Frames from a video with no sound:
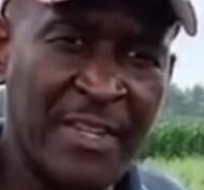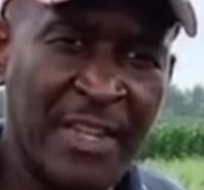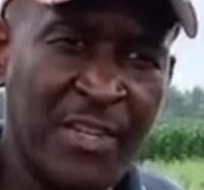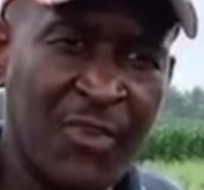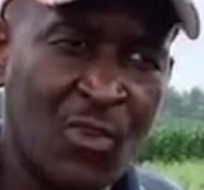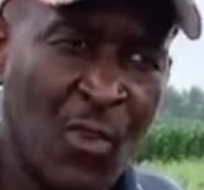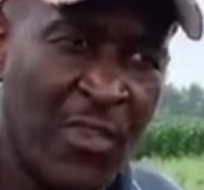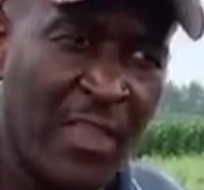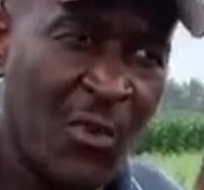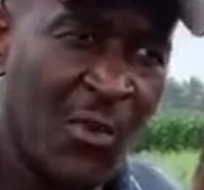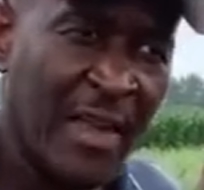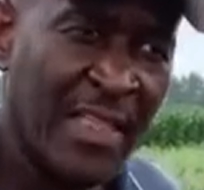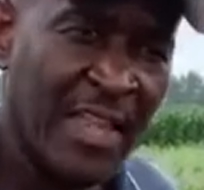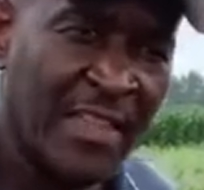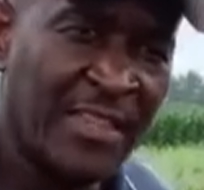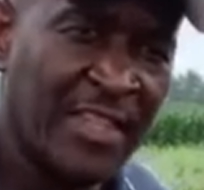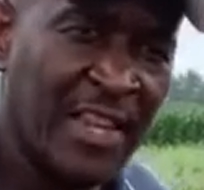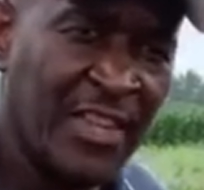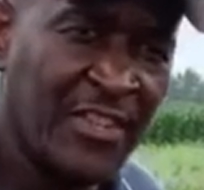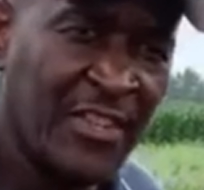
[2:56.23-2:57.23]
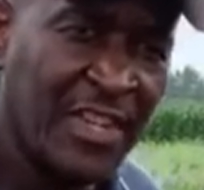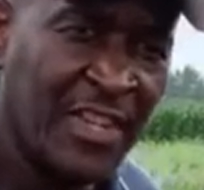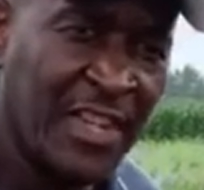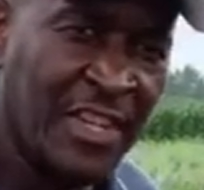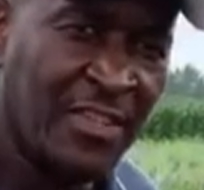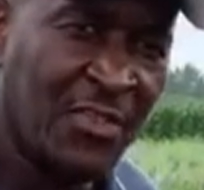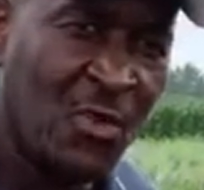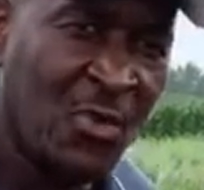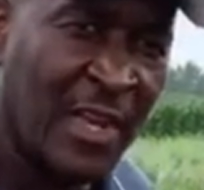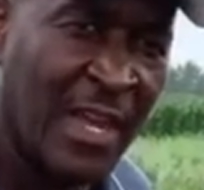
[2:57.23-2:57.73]
So the weather station
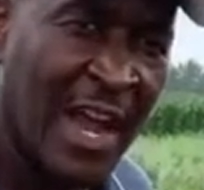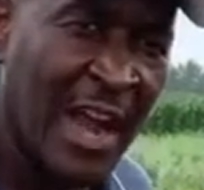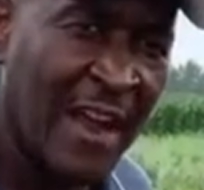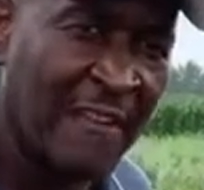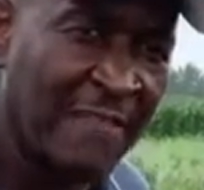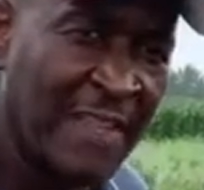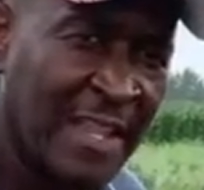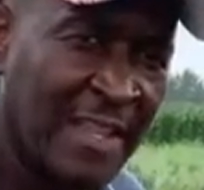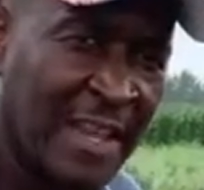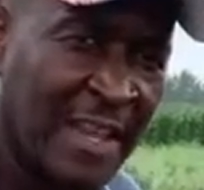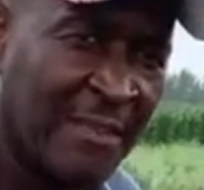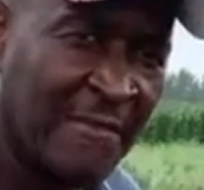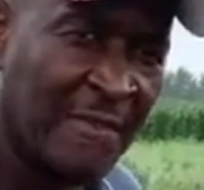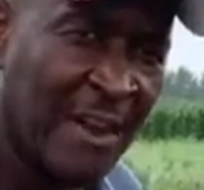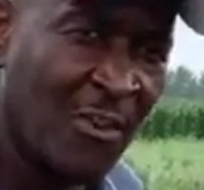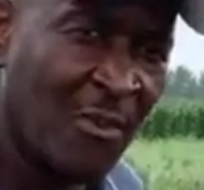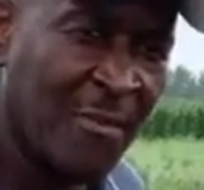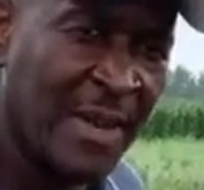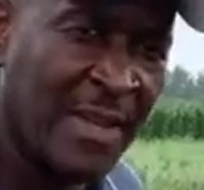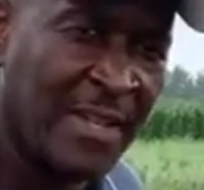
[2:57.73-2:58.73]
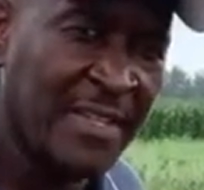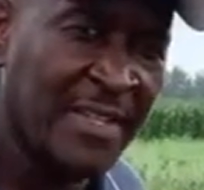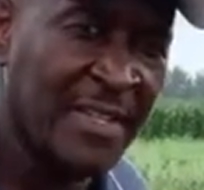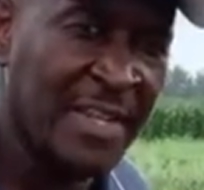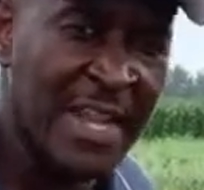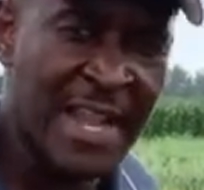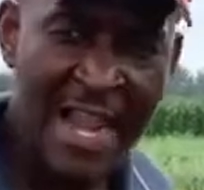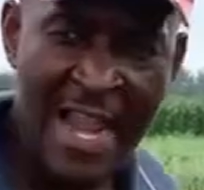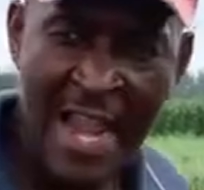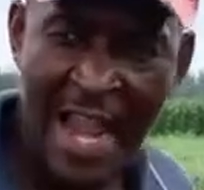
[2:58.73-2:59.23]
is looking after the environment,
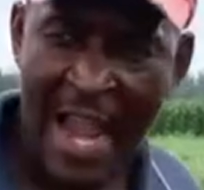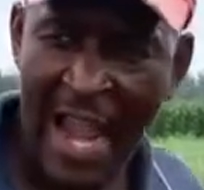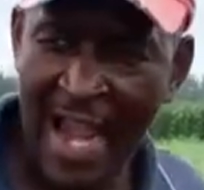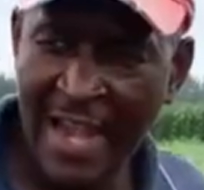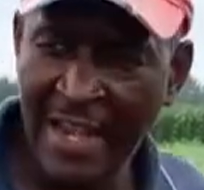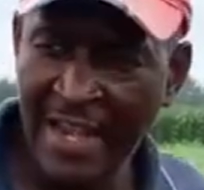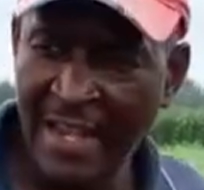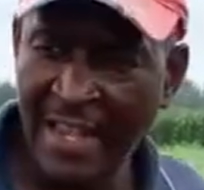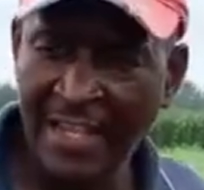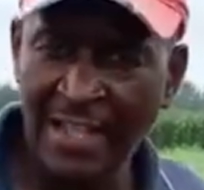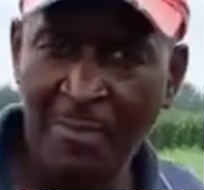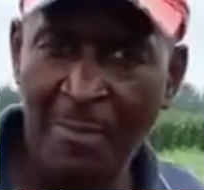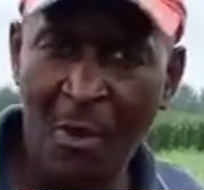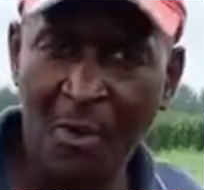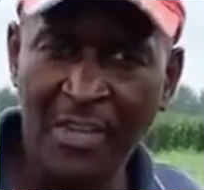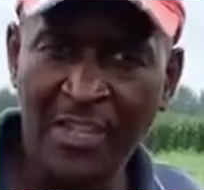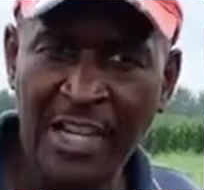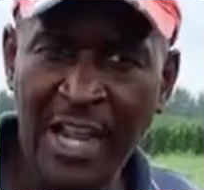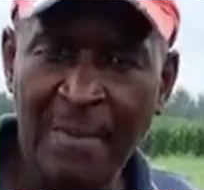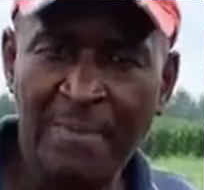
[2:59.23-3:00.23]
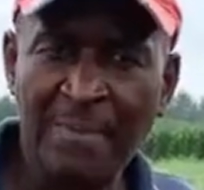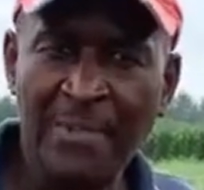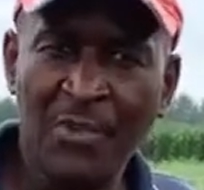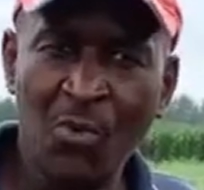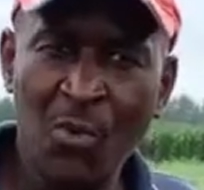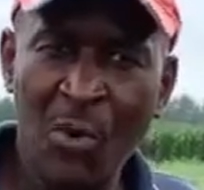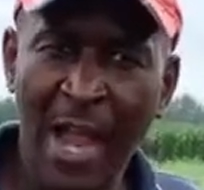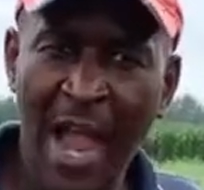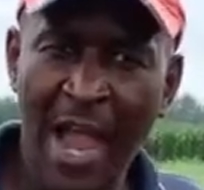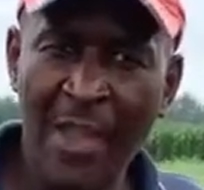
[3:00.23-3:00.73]
and the spore traps,
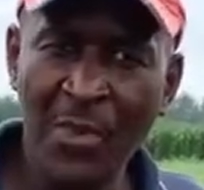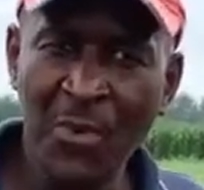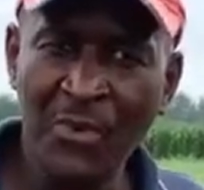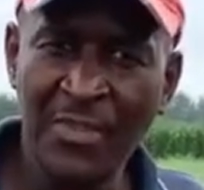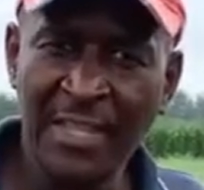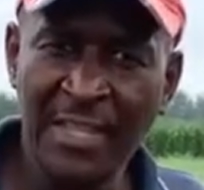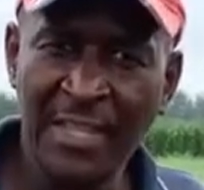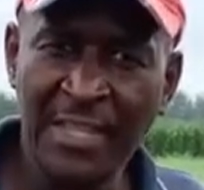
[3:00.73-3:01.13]
we are using